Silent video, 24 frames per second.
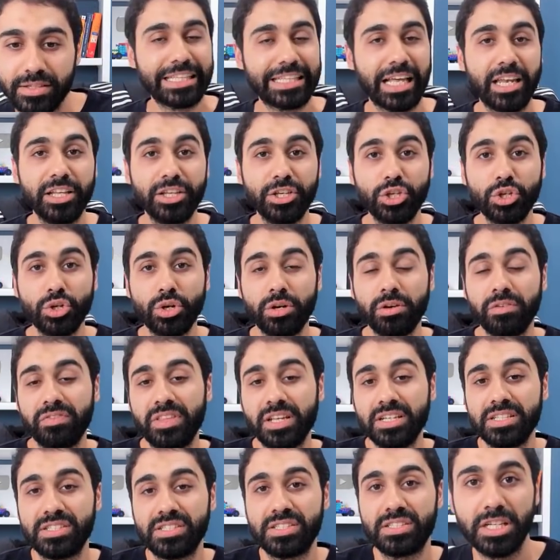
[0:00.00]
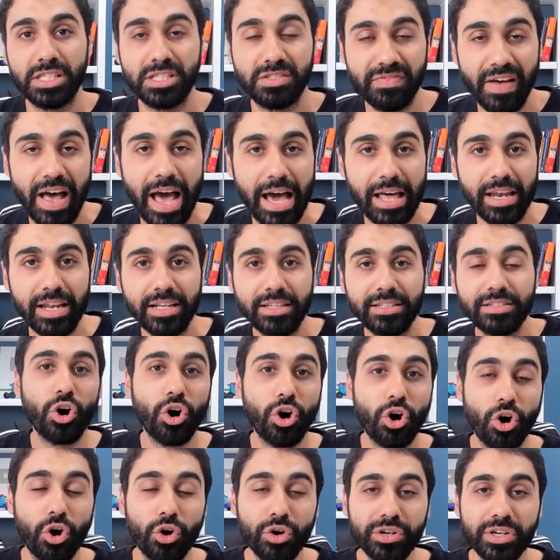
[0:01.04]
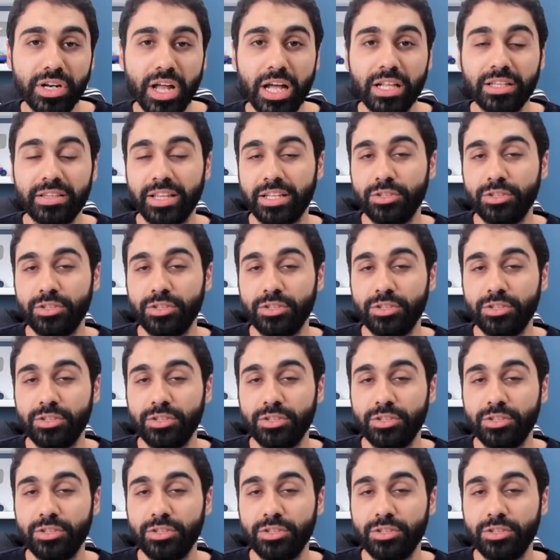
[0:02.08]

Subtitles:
telling you if this is valid or not.